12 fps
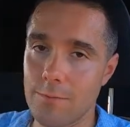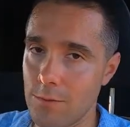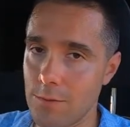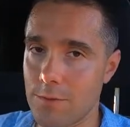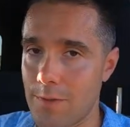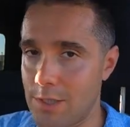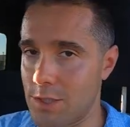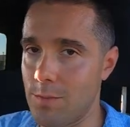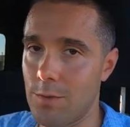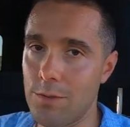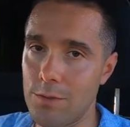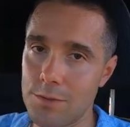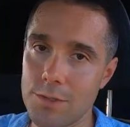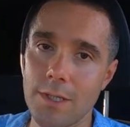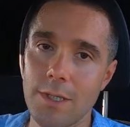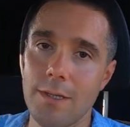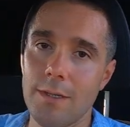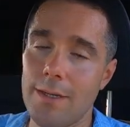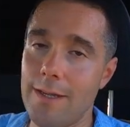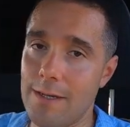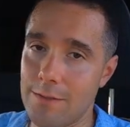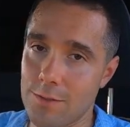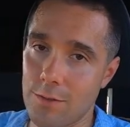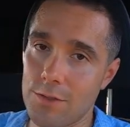fruits, vegetables,
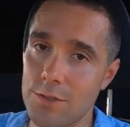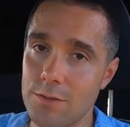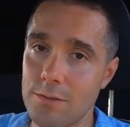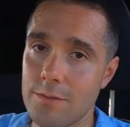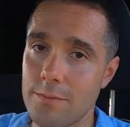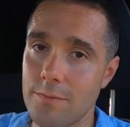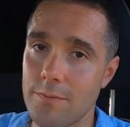and starches.